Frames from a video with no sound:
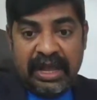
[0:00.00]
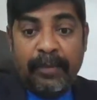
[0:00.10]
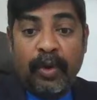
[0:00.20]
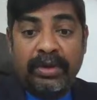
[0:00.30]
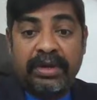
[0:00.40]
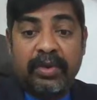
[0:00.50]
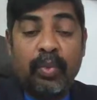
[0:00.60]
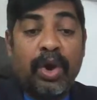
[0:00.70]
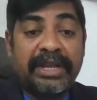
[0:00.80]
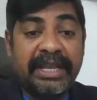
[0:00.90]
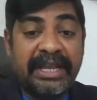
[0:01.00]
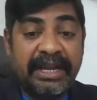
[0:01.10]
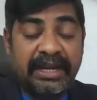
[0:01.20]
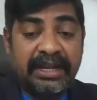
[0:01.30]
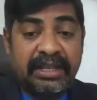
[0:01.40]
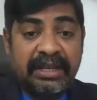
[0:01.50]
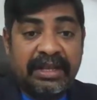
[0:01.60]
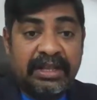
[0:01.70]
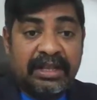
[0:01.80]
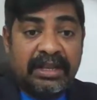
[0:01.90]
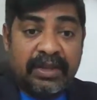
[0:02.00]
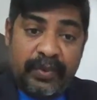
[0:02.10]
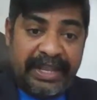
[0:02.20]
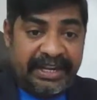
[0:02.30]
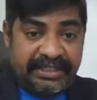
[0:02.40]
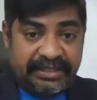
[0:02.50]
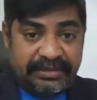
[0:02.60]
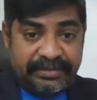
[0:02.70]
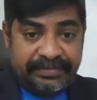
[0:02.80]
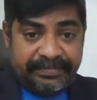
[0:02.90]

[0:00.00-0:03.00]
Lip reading: about working in queries.